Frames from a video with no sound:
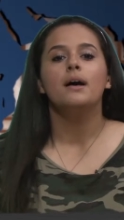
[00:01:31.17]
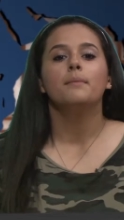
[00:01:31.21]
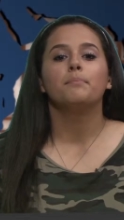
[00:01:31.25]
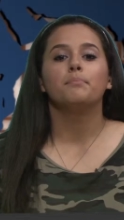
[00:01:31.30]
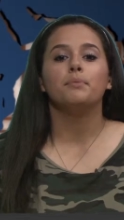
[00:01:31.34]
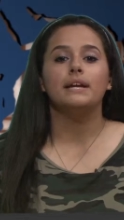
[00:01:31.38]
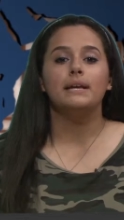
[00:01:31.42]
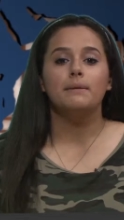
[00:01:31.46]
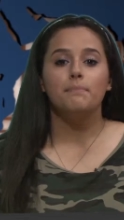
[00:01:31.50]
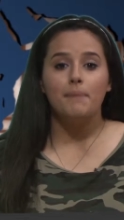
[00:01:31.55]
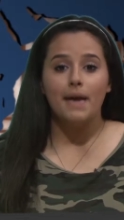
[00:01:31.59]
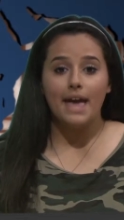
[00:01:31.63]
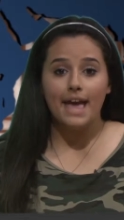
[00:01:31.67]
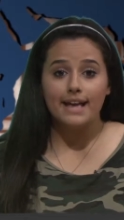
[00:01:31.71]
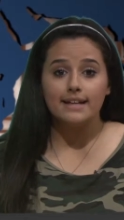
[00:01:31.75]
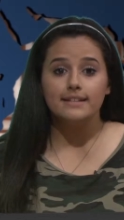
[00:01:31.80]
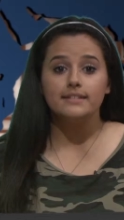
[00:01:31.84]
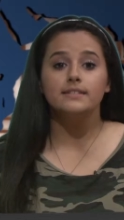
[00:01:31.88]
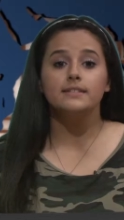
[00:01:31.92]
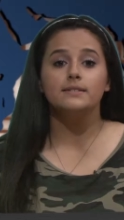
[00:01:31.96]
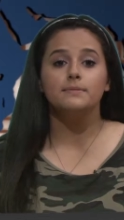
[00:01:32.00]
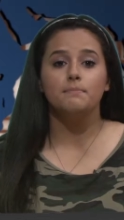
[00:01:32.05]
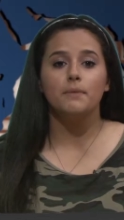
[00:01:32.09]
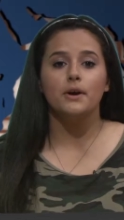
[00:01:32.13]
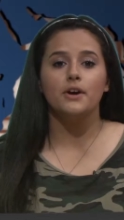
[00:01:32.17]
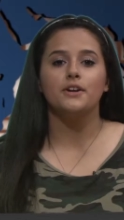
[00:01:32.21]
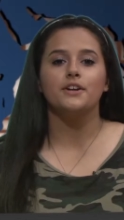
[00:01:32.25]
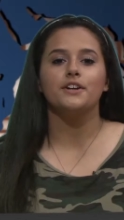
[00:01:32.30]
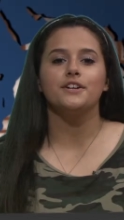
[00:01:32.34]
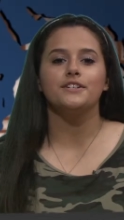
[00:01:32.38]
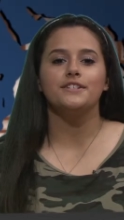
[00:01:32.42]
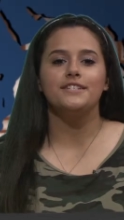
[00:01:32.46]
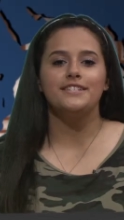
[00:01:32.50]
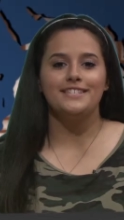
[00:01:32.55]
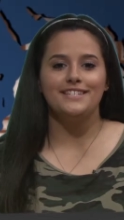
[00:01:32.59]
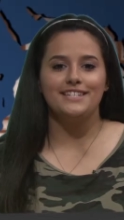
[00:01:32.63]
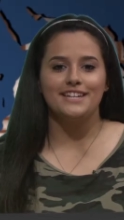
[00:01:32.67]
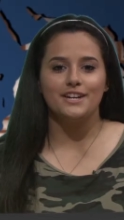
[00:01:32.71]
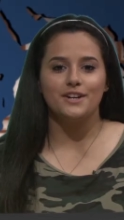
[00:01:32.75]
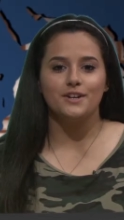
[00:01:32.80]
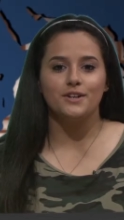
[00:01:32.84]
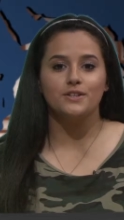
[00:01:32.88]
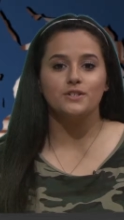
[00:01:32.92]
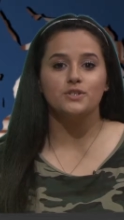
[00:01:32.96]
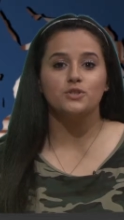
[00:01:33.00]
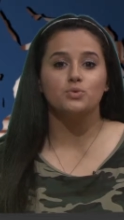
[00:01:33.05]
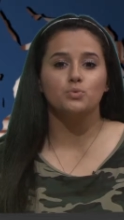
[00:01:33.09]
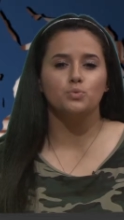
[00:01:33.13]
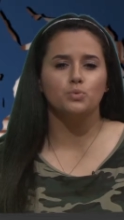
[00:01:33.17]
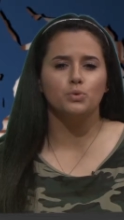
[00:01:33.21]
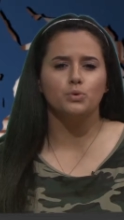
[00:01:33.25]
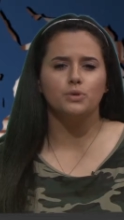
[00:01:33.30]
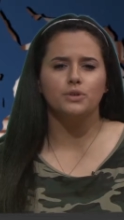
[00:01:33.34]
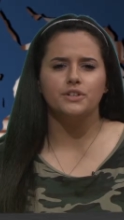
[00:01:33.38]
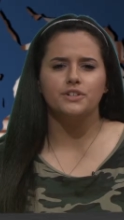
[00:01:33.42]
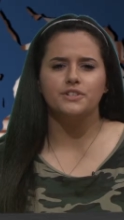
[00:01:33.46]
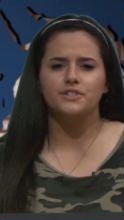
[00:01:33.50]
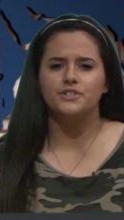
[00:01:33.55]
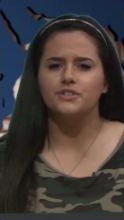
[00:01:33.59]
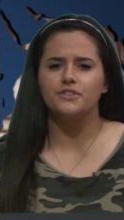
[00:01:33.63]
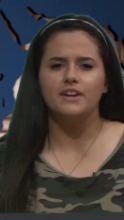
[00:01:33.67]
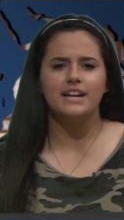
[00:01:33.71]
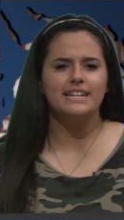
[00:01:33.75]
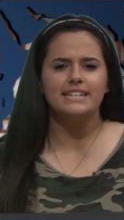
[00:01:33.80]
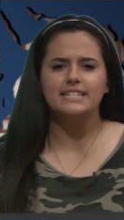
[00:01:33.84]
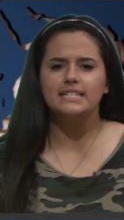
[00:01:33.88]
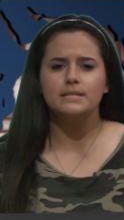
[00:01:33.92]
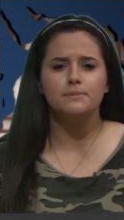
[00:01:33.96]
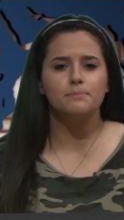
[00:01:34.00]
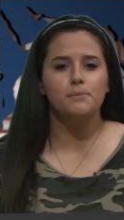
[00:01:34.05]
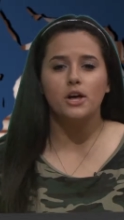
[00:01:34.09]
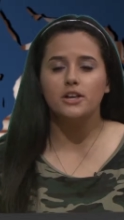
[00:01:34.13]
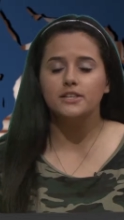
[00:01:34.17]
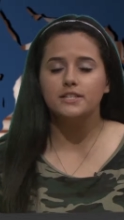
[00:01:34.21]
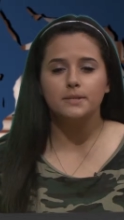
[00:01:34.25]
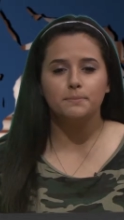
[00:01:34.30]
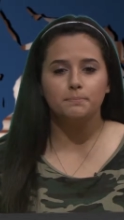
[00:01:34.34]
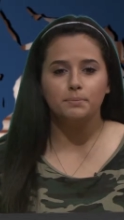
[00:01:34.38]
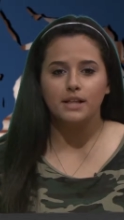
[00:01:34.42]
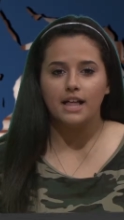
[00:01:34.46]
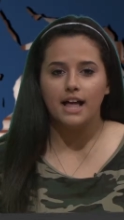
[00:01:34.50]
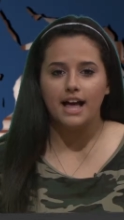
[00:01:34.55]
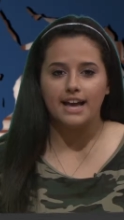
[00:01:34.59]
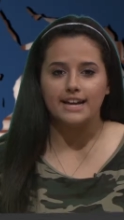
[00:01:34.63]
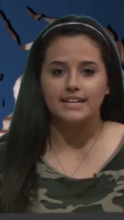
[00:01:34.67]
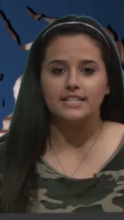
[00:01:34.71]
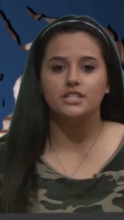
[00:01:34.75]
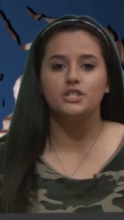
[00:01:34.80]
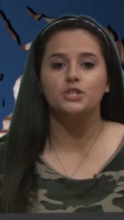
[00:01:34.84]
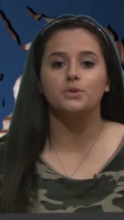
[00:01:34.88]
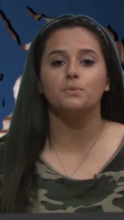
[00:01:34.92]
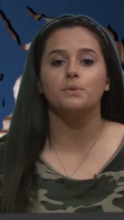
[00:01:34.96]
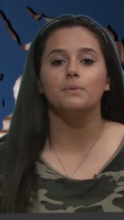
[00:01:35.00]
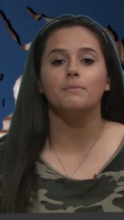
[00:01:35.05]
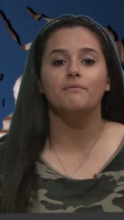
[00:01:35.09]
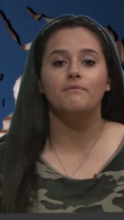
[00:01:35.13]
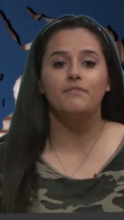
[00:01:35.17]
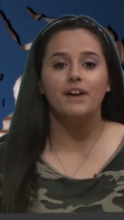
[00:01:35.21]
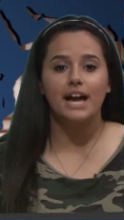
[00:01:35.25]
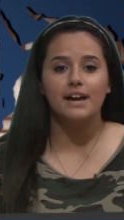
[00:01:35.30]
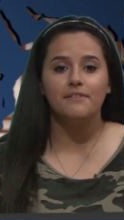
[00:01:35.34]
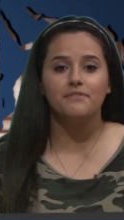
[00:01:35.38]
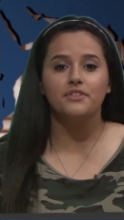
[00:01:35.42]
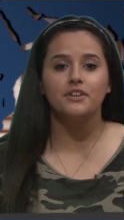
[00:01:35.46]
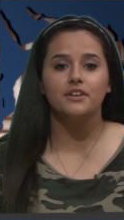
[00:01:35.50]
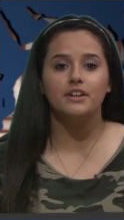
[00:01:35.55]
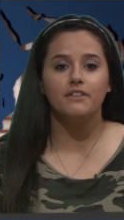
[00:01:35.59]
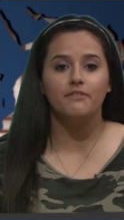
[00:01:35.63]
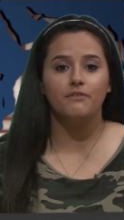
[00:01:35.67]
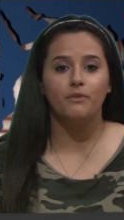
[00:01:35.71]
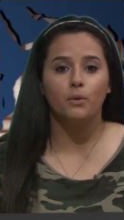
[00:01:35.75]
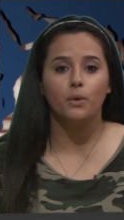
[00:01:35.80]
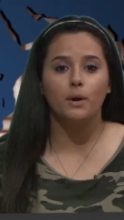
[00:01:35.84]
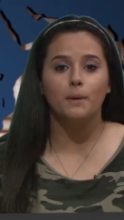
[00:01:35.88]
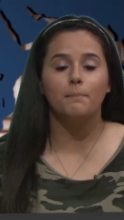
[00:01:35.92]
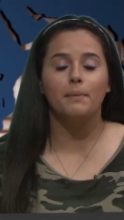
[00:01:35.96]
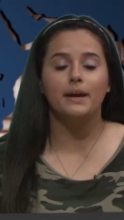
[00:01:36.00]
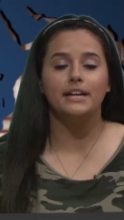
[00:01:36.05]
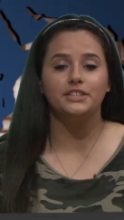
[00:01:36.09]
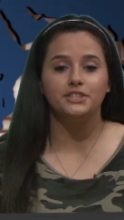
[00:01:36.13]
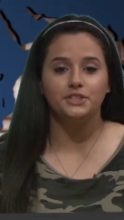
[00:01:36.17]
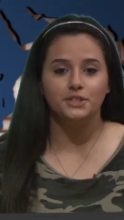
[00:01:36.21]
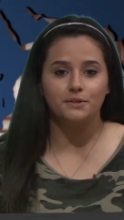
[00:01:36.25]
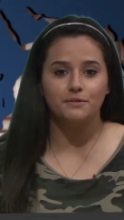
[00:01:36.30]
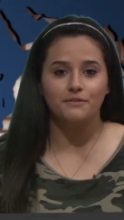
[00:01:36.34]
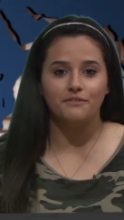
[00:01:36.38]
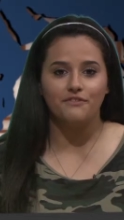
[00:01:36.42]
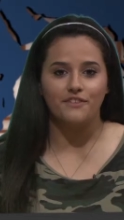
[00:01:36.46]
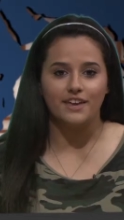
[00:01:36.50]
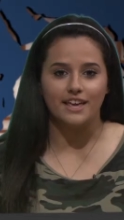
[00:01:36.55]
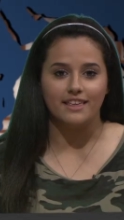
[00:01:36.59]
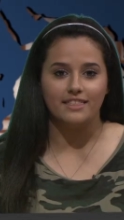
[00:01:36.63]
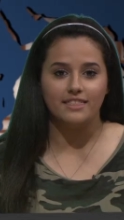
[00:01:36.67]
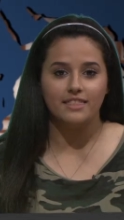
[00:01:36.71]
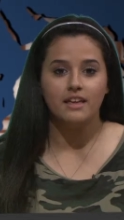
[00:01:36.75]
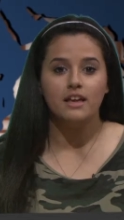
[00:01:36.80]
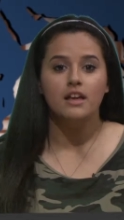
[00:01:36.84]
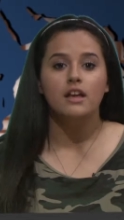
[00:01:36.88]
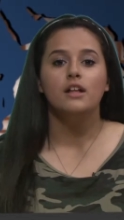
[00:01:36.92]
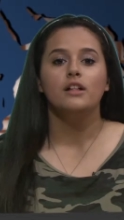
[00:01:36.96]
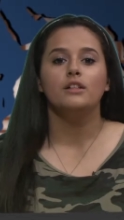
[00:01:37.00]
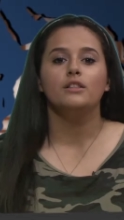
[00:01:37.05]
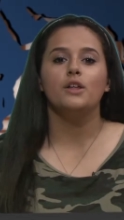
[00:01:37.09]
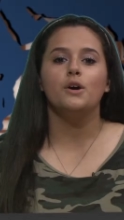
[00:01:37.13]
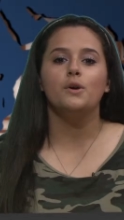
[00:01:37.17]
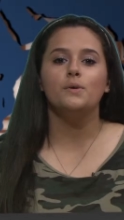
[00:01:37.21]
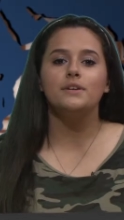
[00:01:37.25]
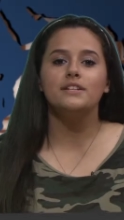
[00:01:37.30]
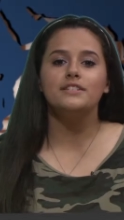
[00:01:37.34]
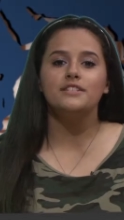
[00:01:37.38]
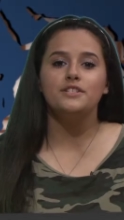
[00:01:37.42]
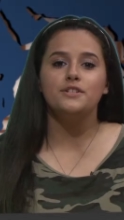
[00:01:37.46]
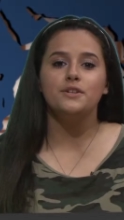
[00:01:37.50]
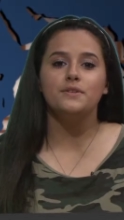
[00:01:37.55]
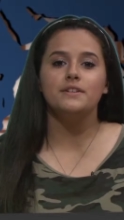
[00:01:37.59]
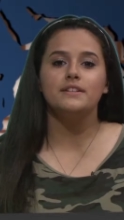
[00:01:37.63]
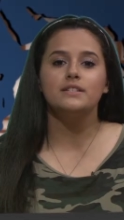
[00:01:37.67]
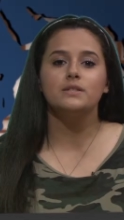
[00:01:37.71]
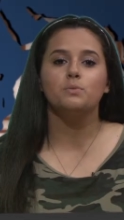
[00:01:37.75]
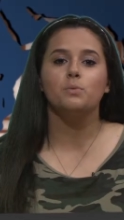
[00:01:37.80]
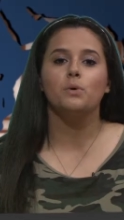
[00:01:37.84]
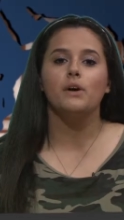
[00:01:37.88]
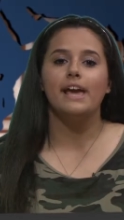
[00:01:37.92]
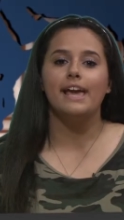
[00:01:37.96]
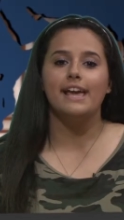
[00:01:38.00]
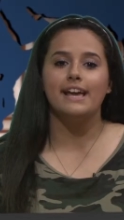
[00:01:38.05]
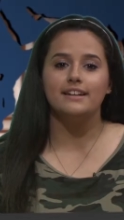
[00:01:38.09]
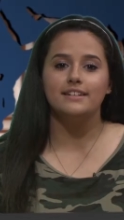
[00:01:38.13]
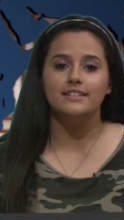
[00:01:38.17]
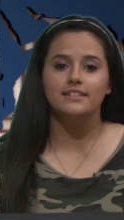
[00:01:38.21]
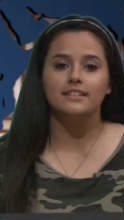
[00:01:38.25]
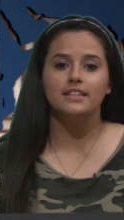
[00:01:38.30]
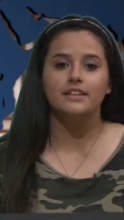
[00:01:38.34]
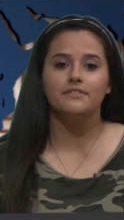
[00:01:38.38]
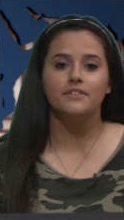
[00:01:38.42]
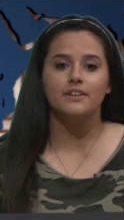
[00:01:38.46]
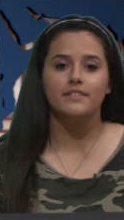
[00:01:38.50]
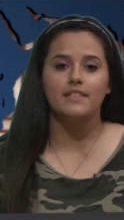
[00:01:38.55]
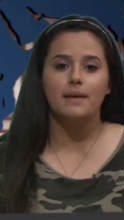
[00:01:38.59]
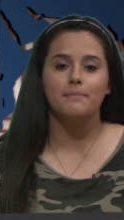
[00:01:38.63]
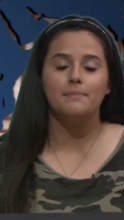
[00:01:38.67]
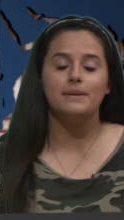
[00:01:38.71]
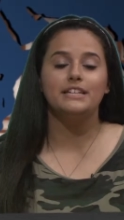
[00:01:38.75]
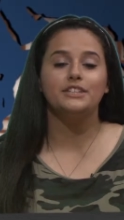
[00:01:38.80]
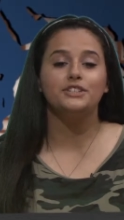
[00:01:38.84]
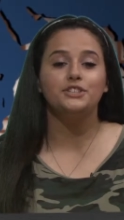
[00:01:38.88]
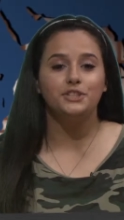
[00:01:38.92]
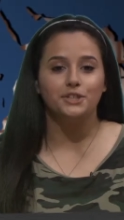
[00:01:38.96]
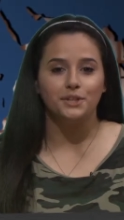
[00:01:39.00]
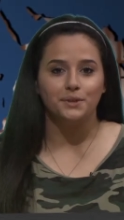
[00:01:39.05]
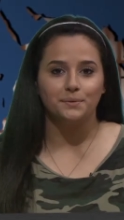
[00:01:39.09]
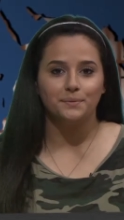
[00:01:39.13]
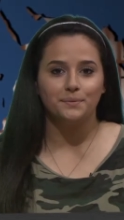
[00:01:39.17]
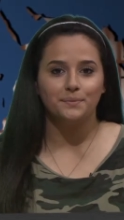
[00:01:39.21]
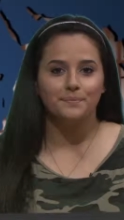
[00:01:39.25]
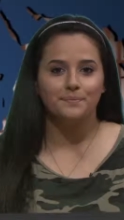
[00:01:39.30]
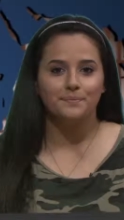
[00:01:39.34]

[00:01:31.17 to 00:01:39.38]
Bring pens, markers, stickers, rulers, or any small supplies to room 534 by June 5th. Logan students will hand deliver them in June.